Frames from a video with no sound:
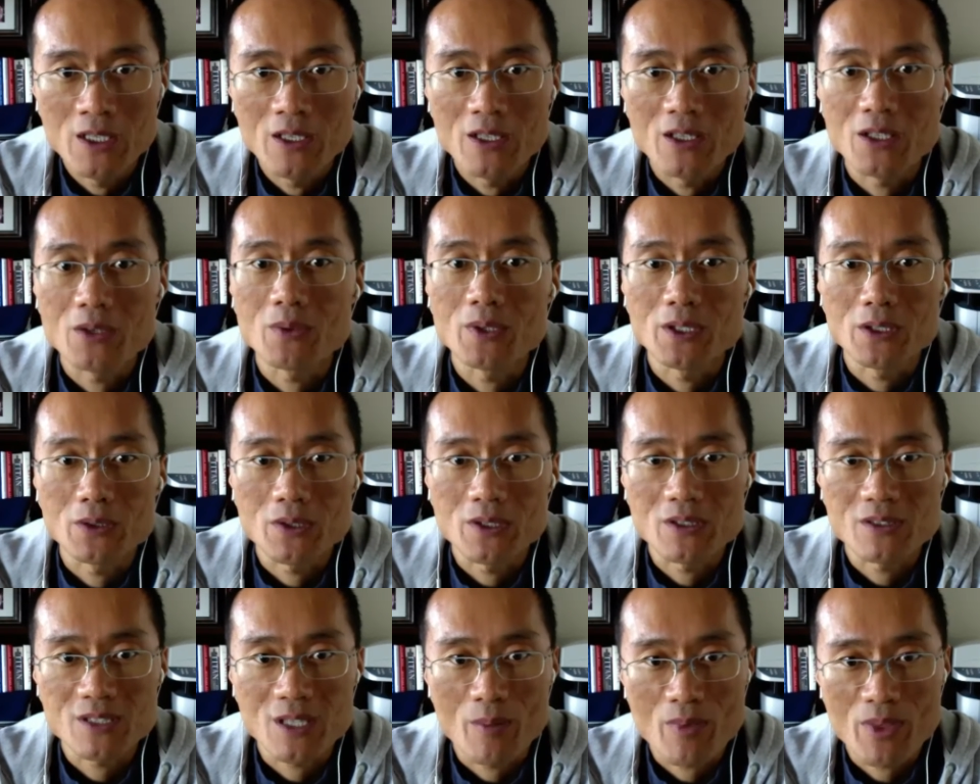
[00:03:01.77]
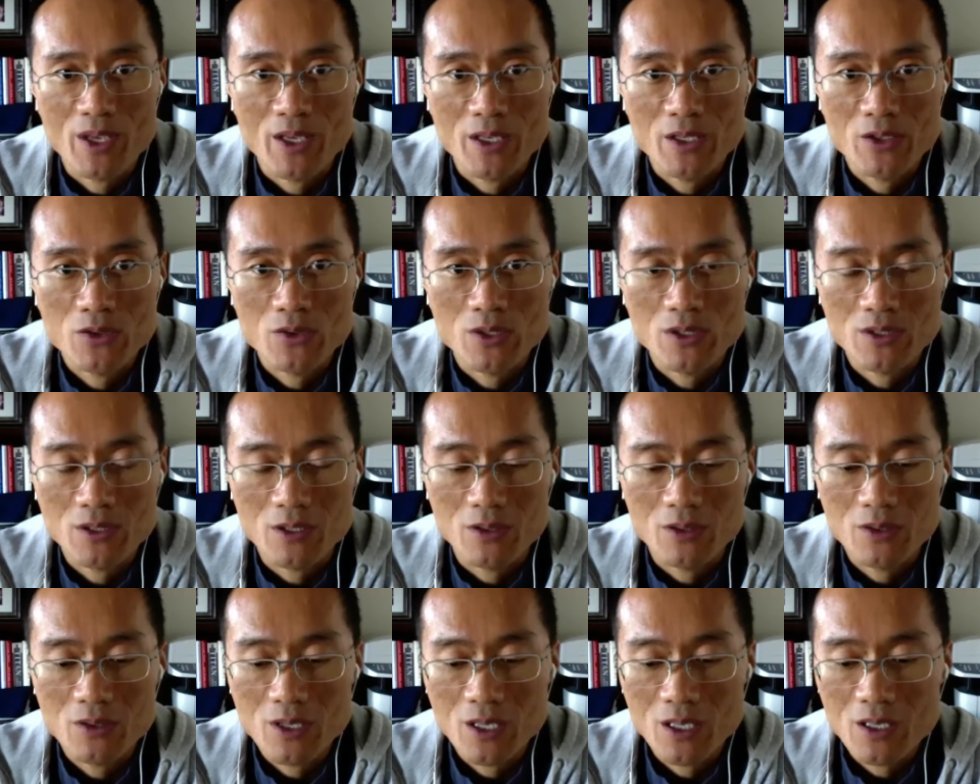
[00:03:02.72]
you will notice something interesting.
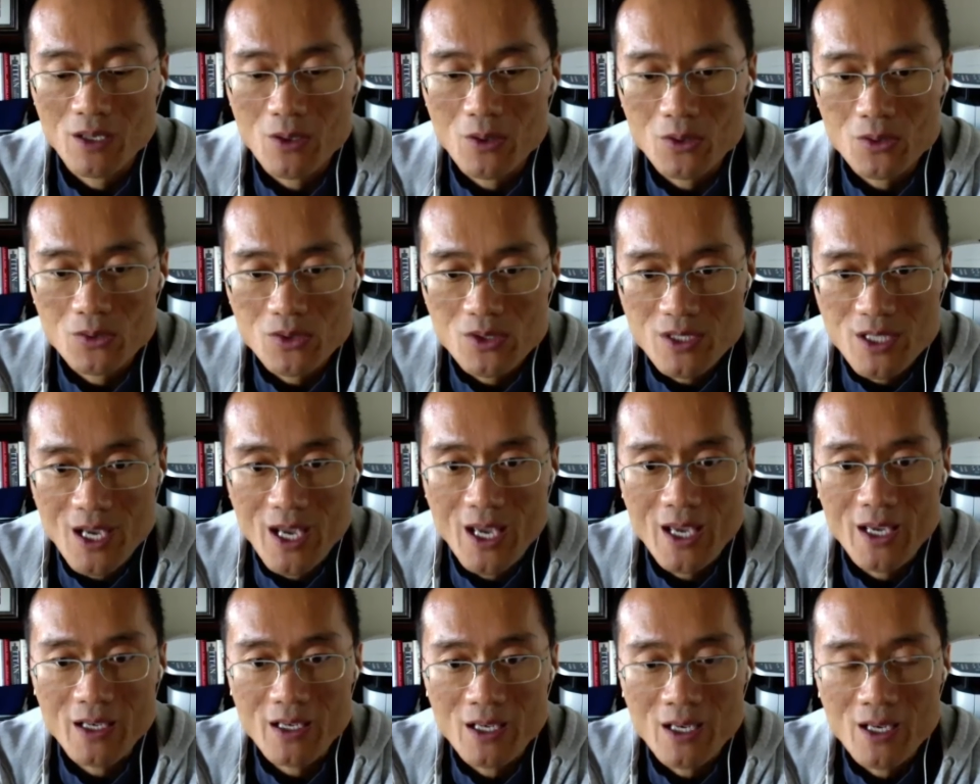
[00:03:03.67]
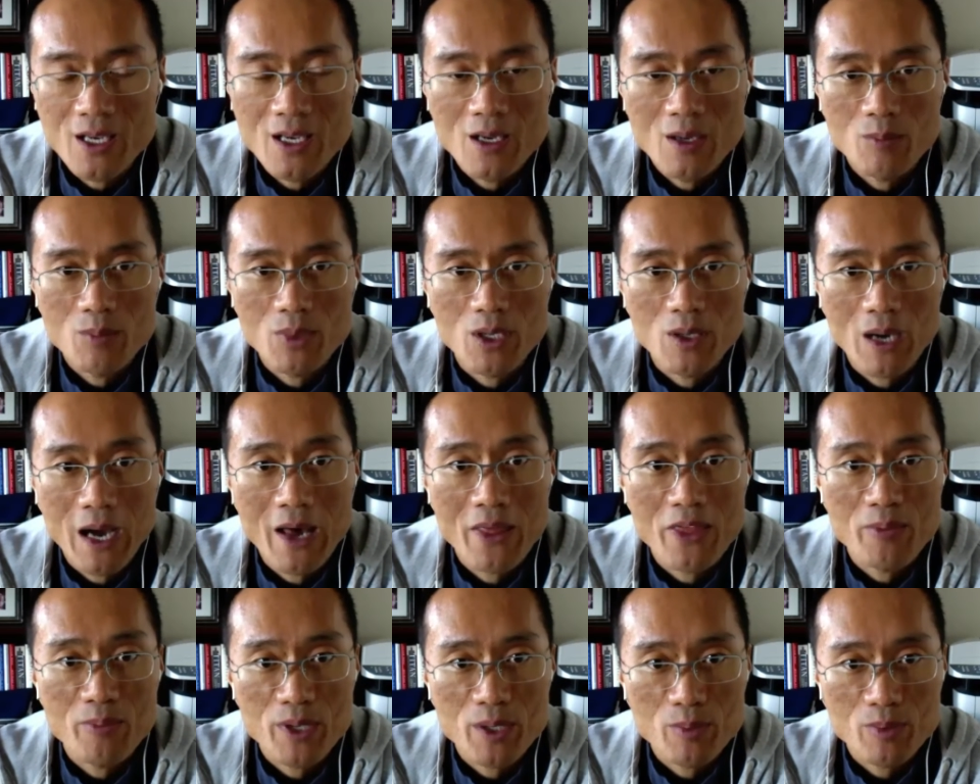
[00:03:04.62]
You can go check
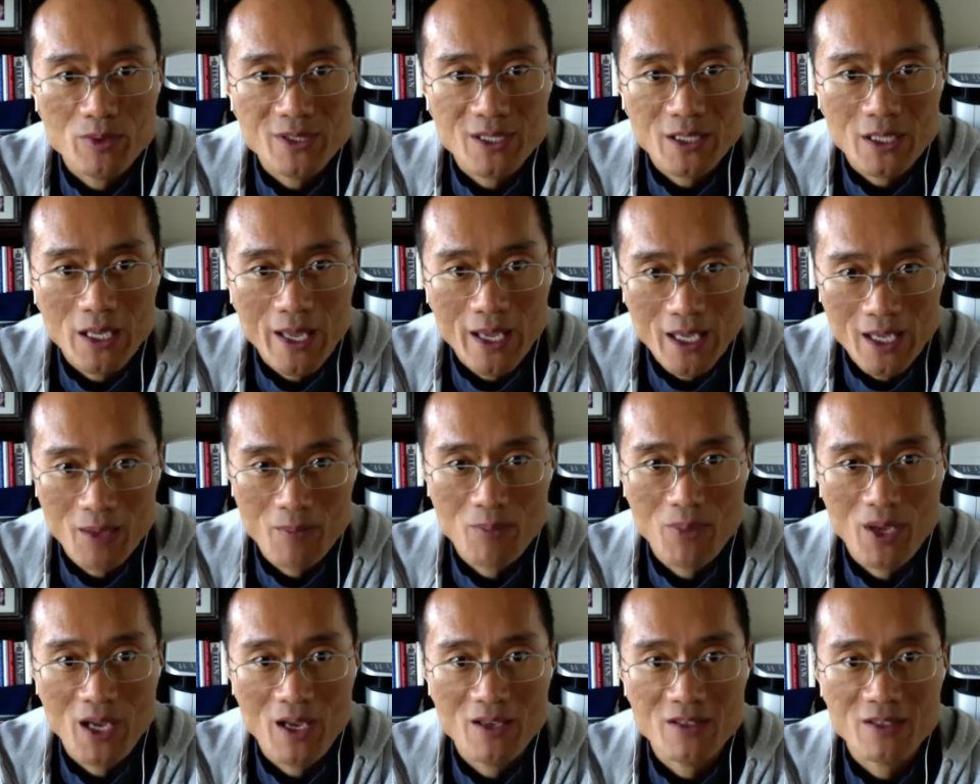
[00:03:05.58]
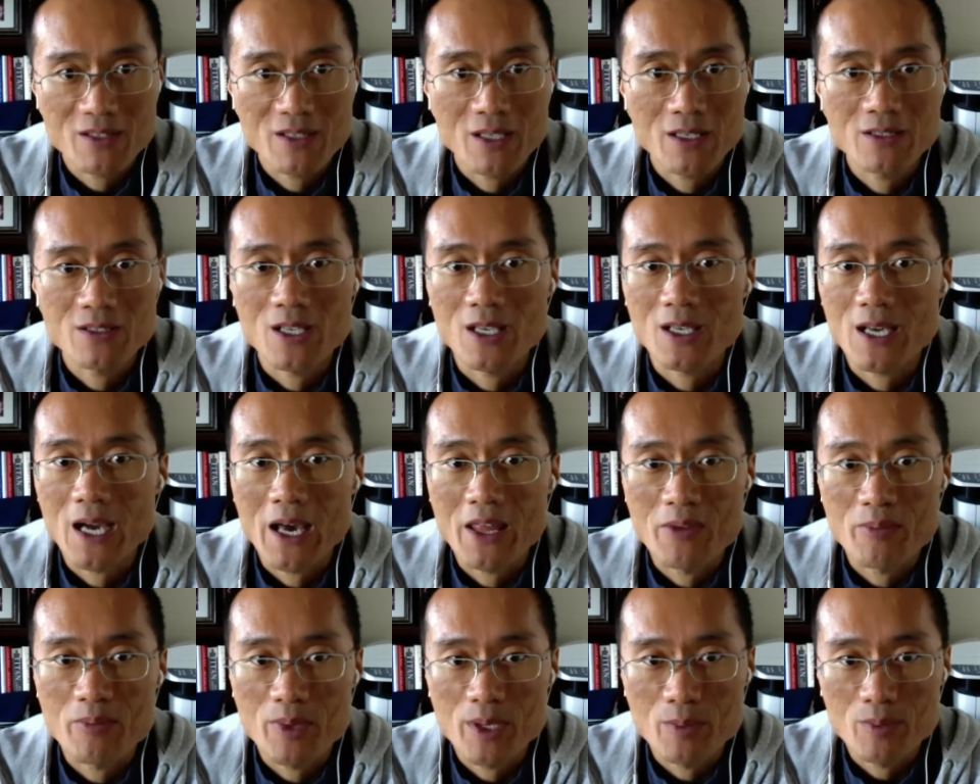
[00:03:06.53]
other people's campaigns, check
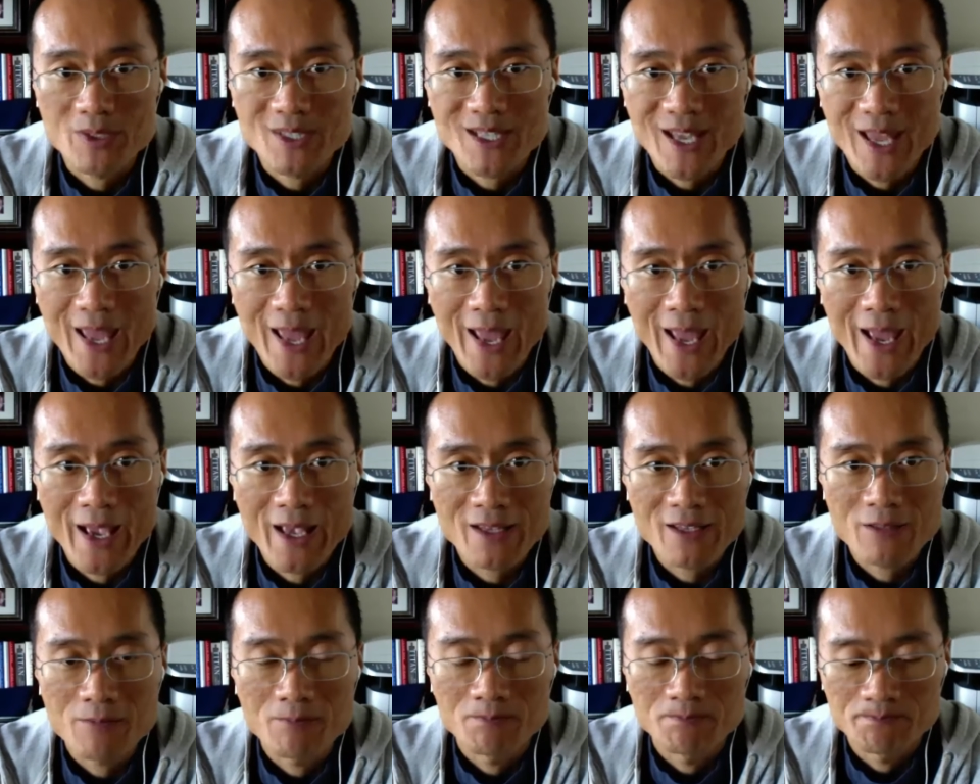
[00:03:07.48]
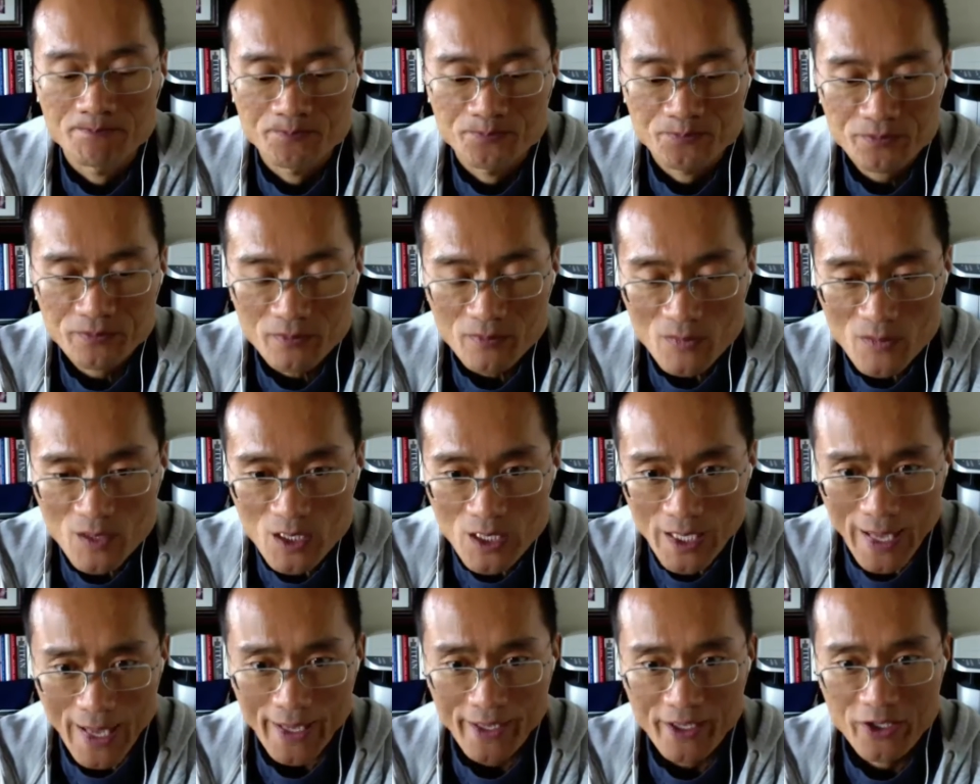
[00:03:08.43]
other people's ads,
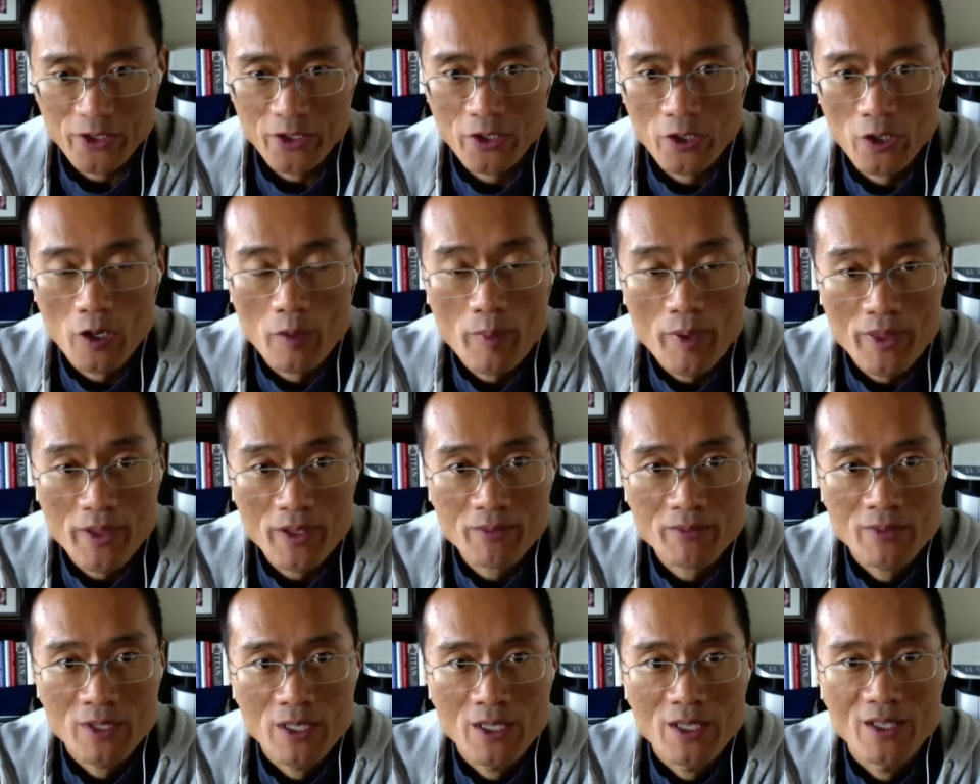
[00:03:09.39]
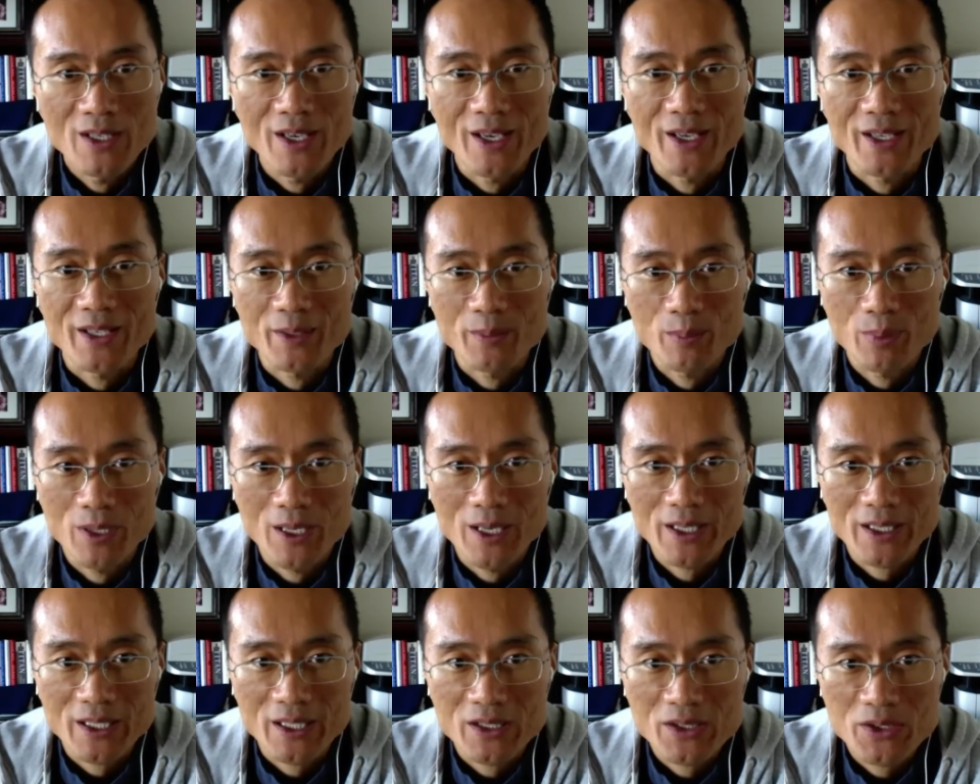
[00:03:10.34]
and you copy them and you
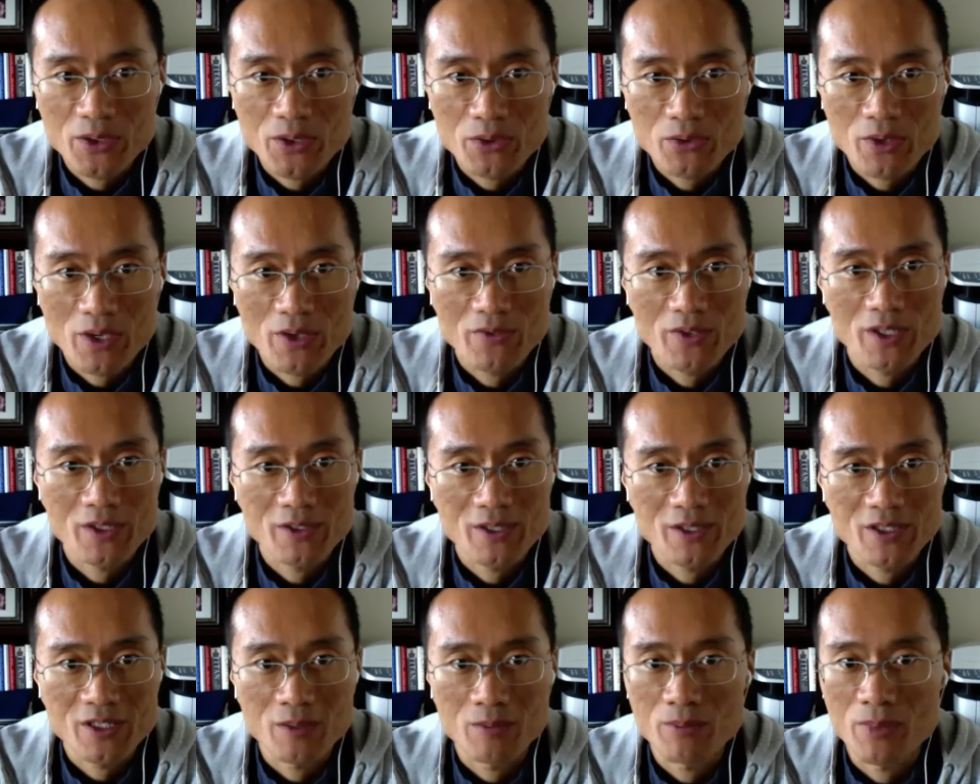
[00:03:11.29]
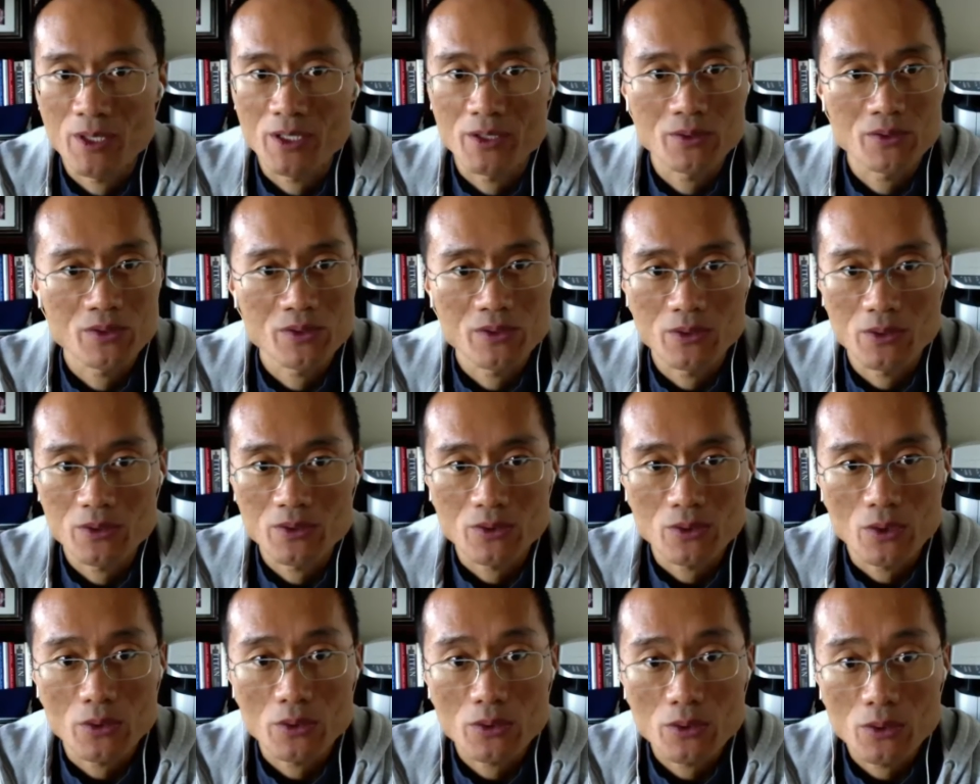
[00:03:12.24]
plug into the traffic system, but you
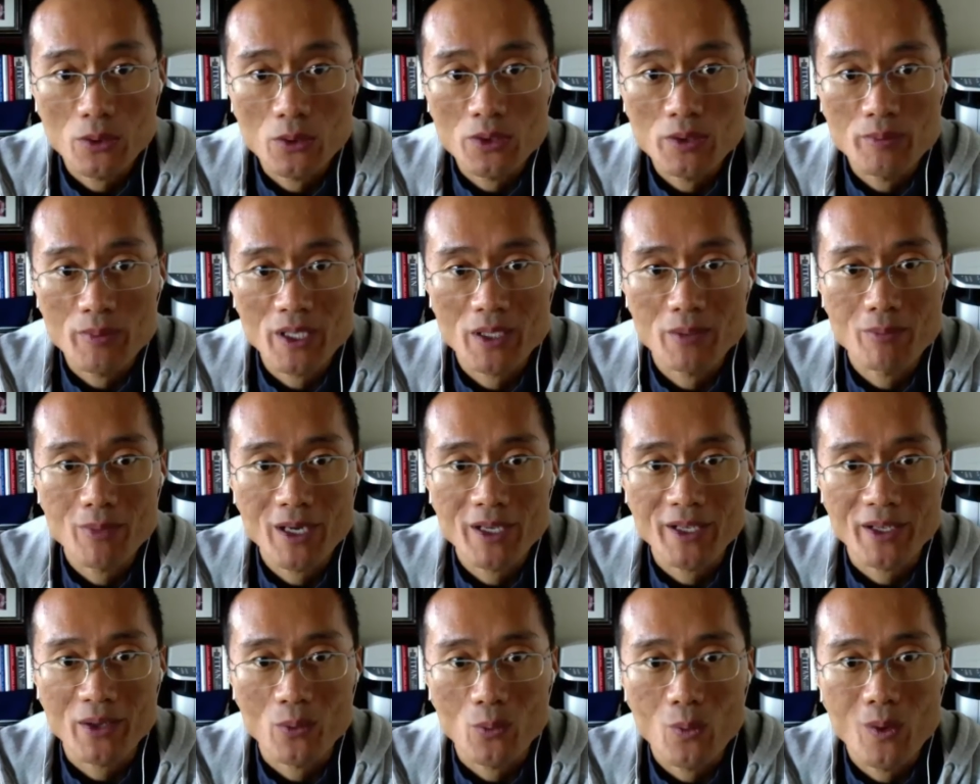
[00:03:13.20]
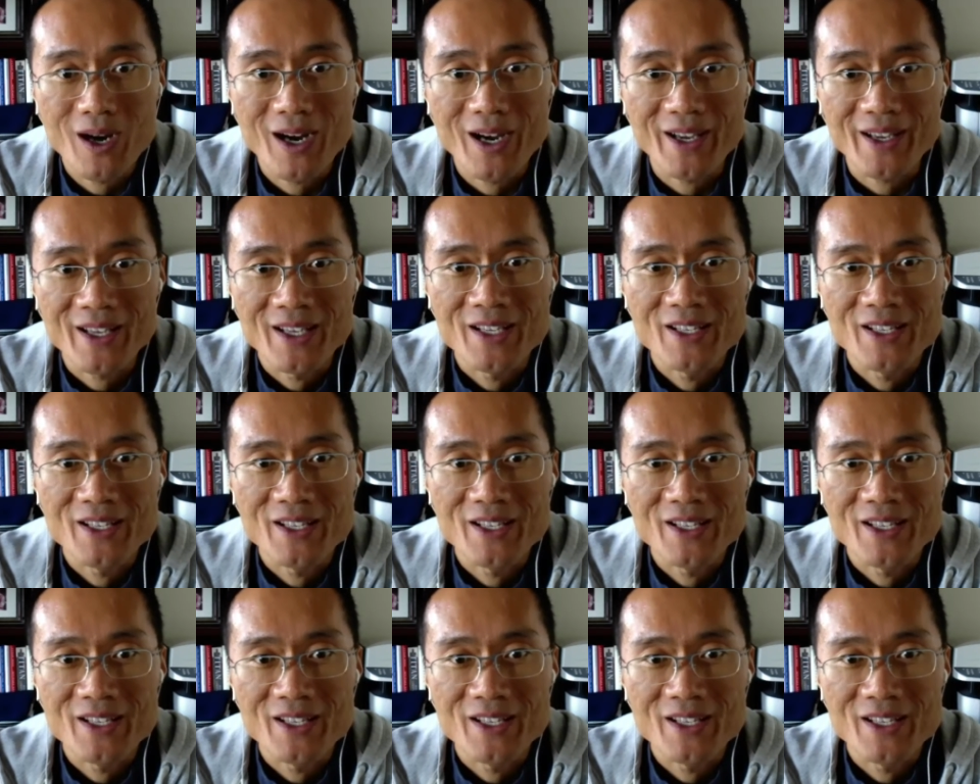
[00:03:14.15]
still don't make money. Why?